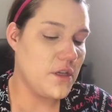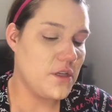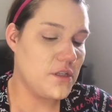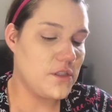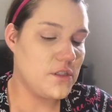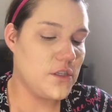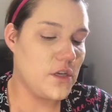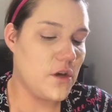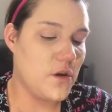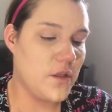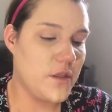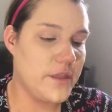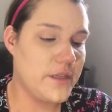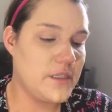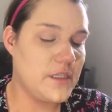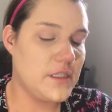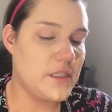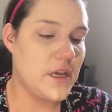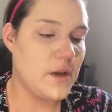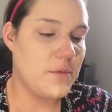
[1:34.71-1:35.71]
So
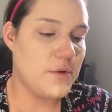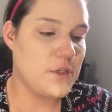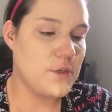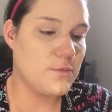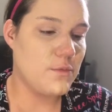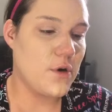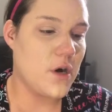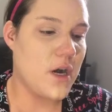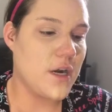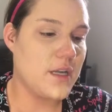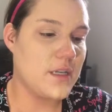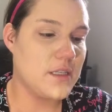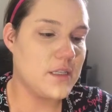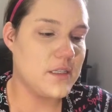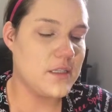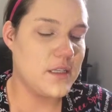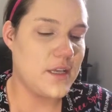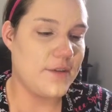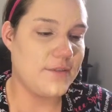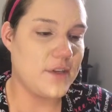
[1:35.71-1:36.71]
this is how much product
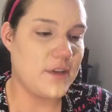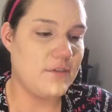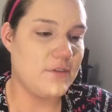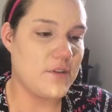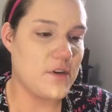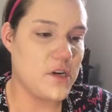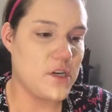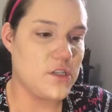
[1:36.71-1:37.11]
is left after